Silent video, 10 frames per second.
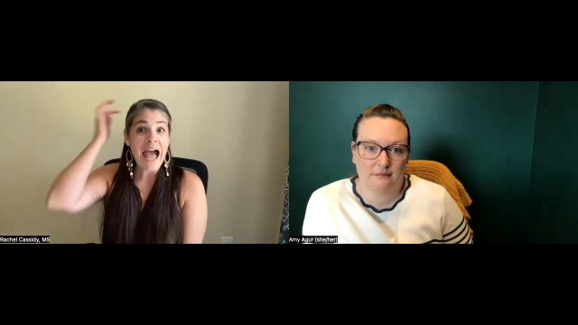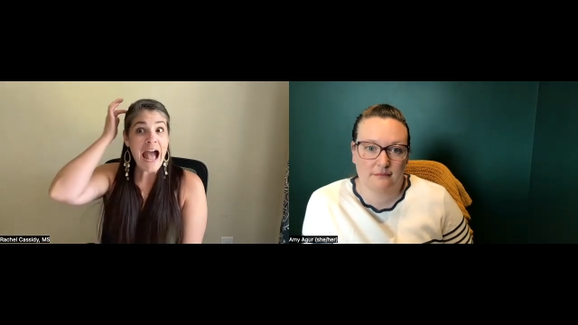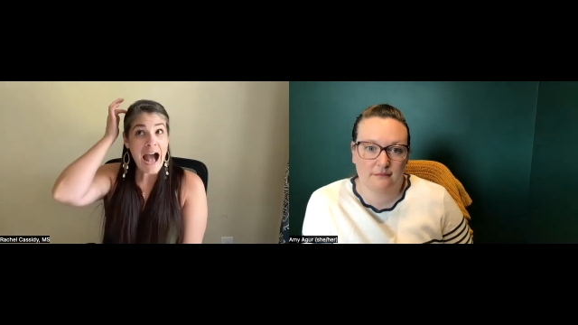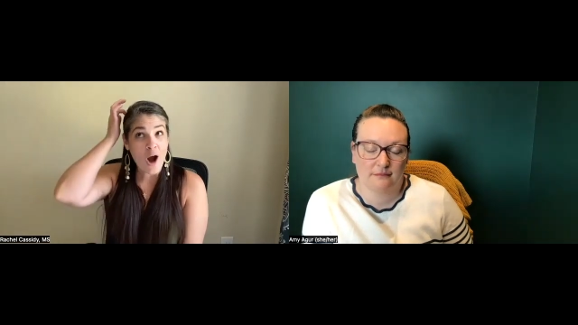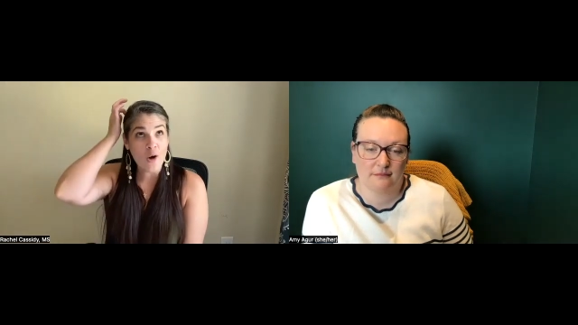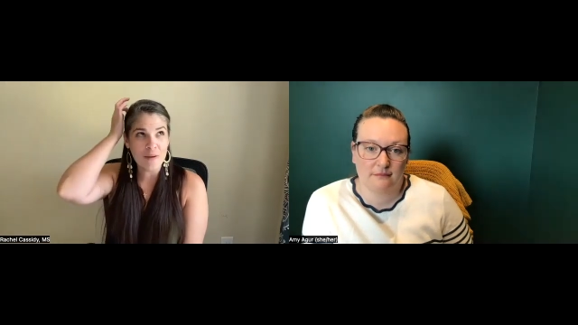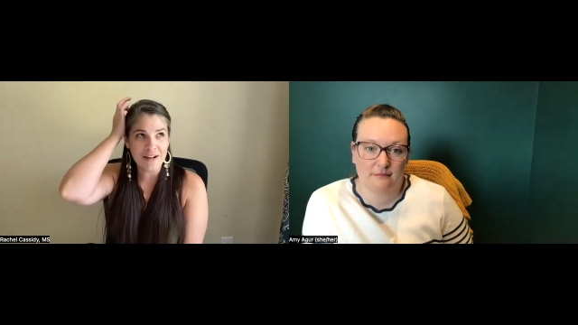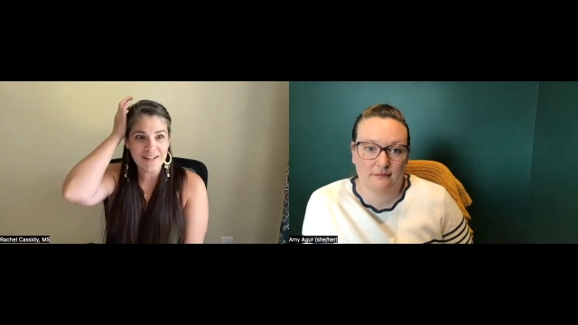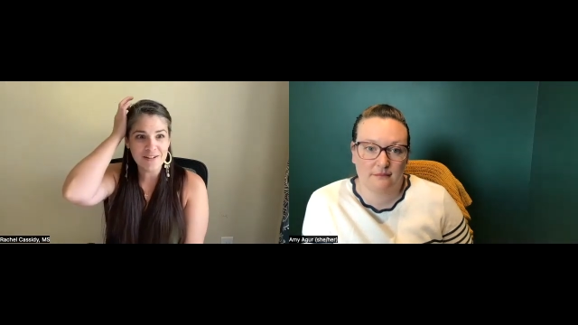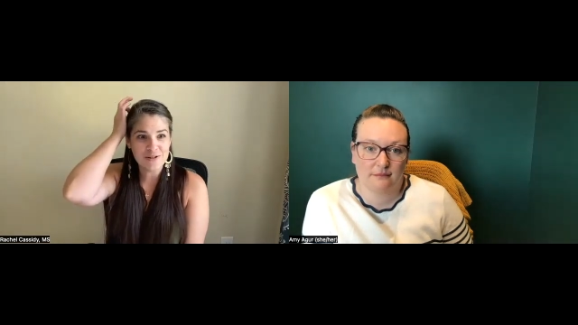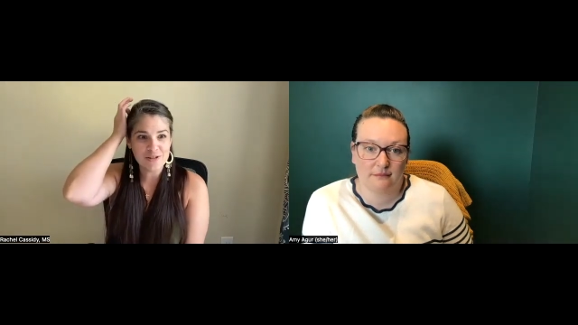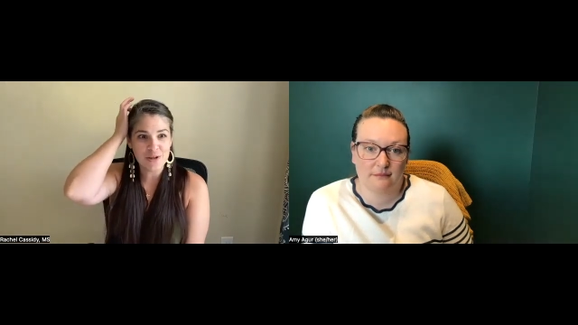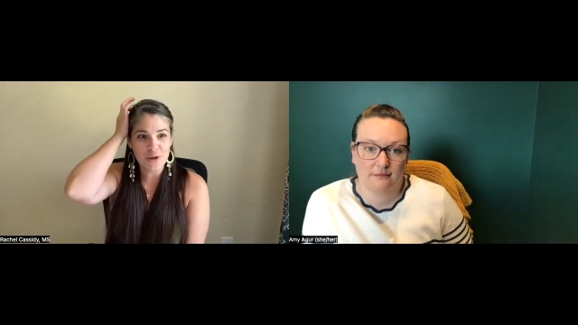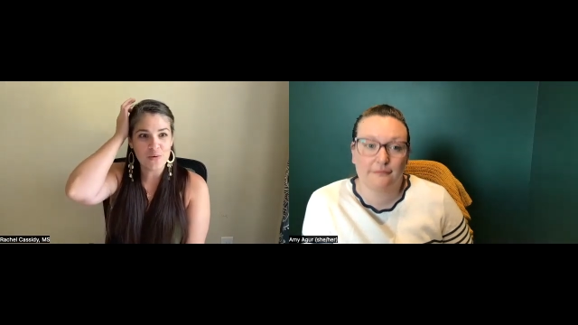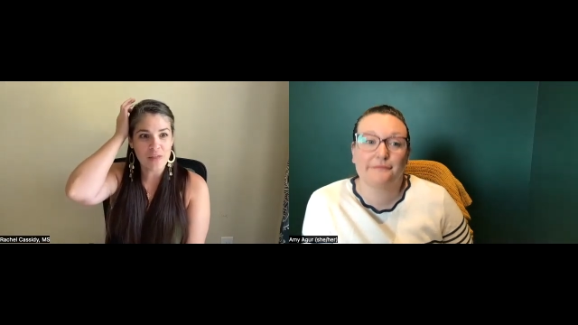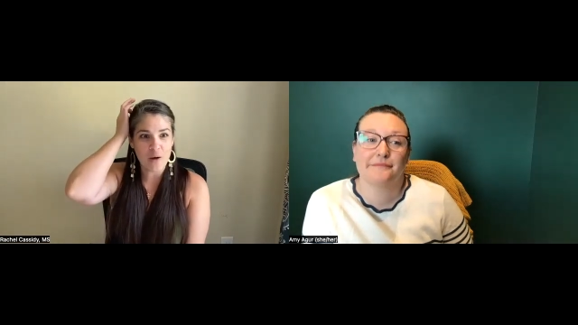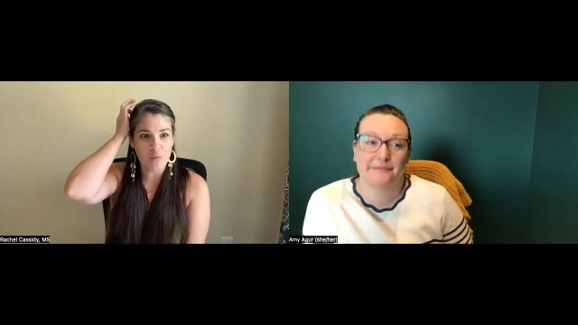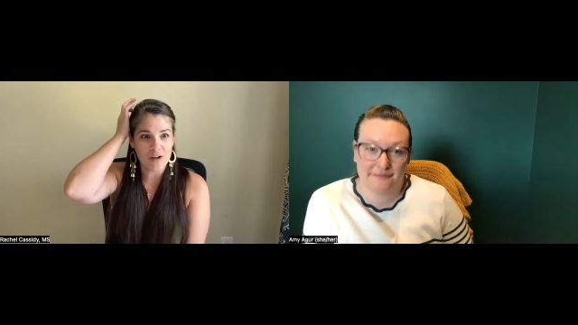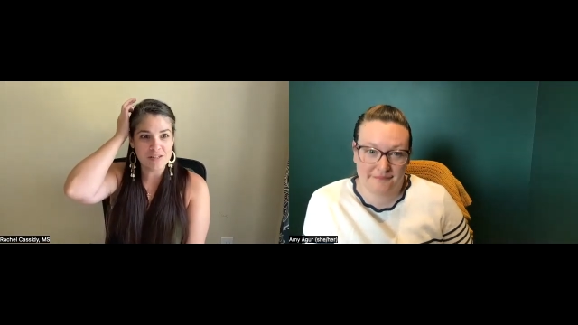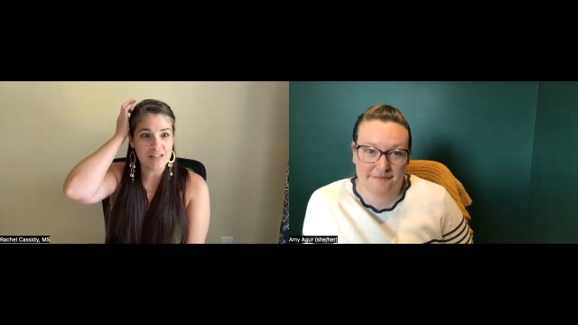Speaker 1: how many years ago that
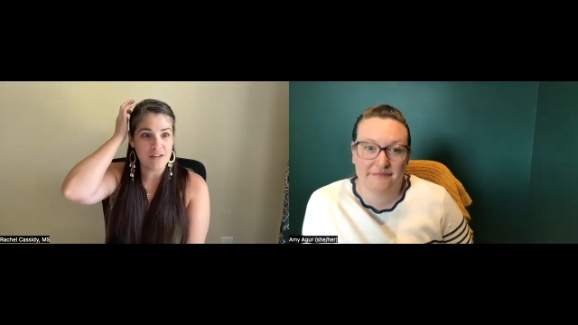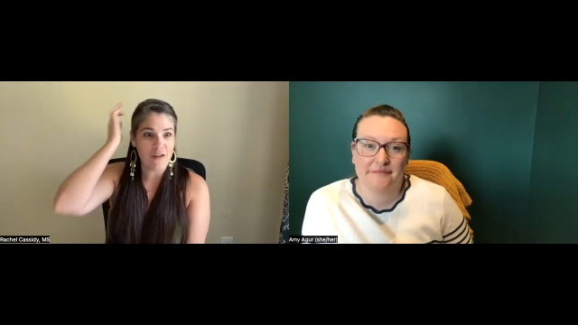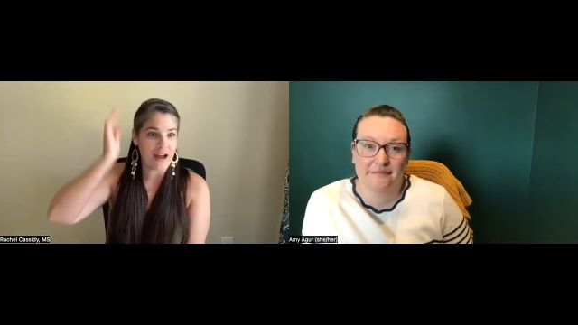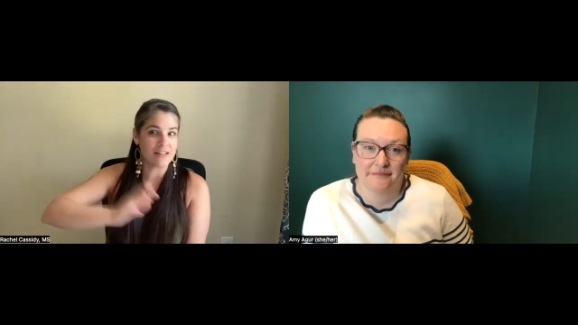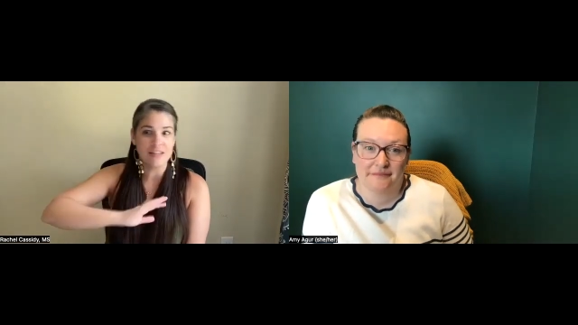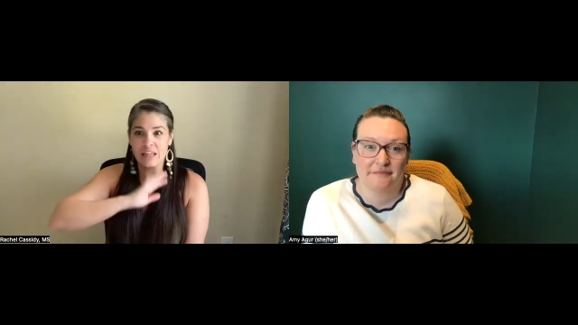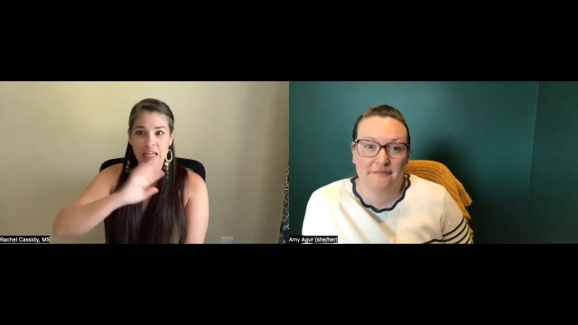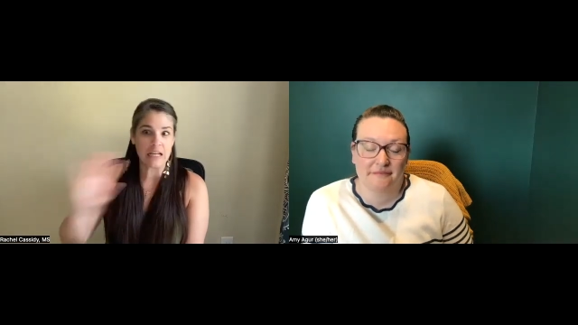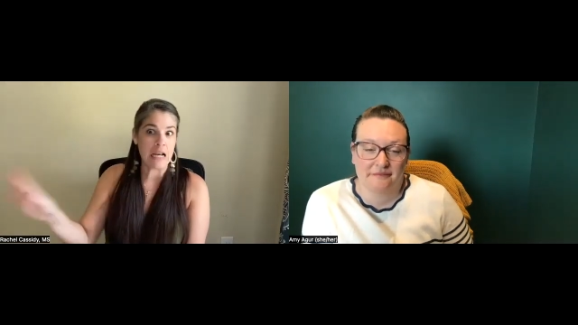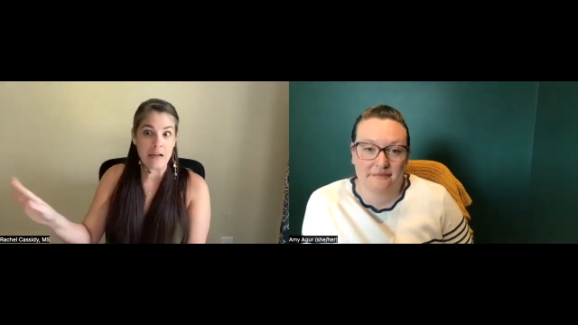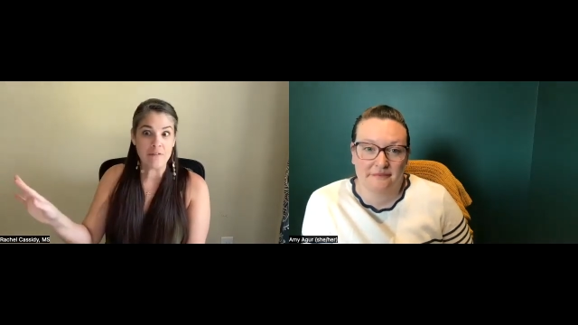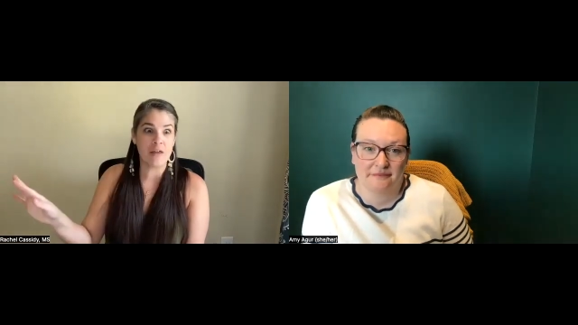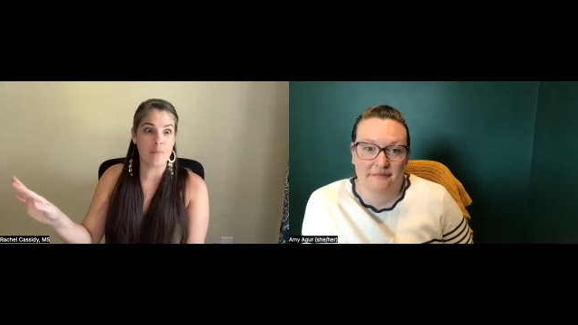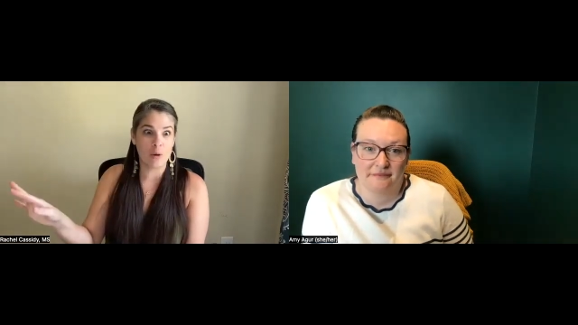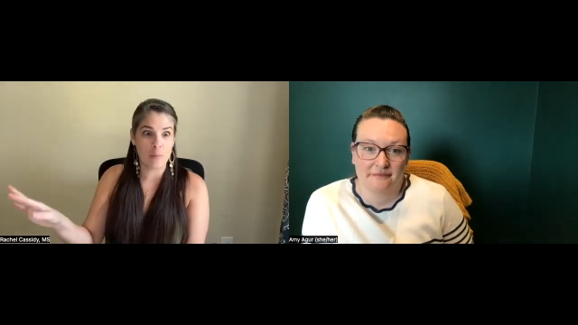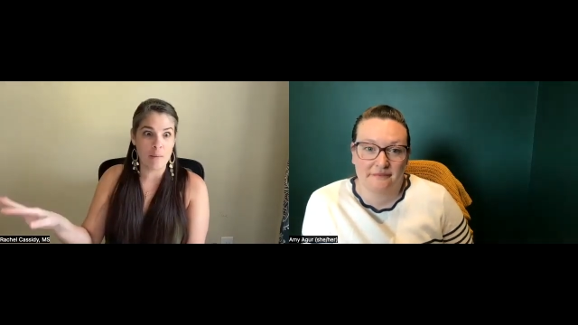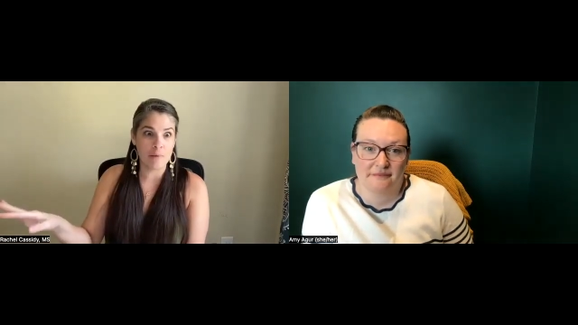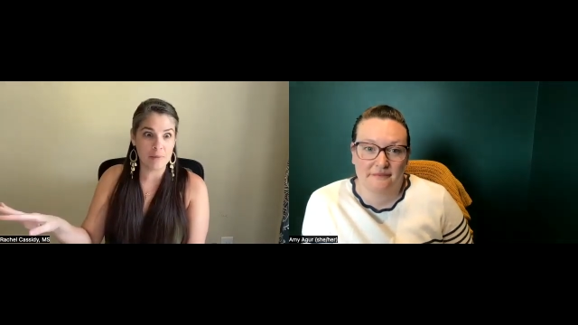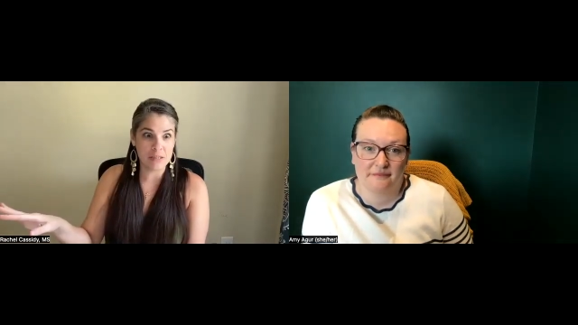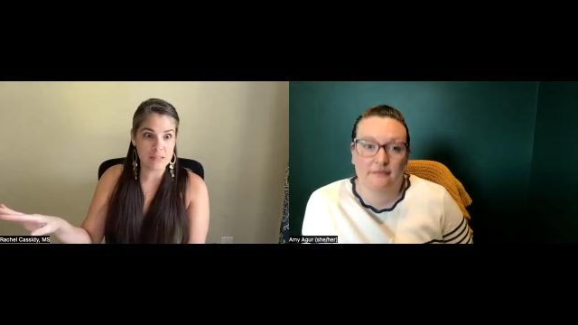was and the fact that like none of them are
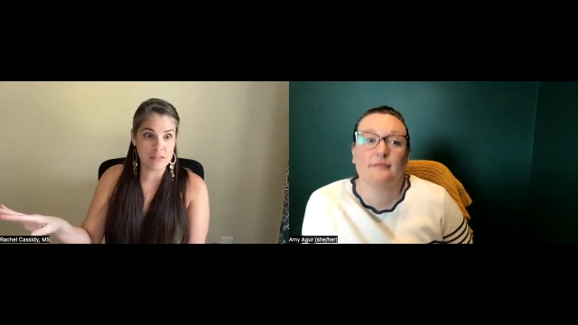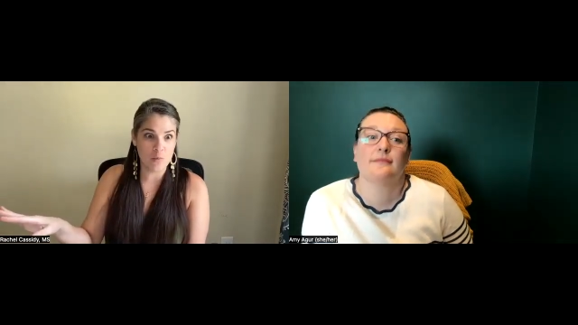probably still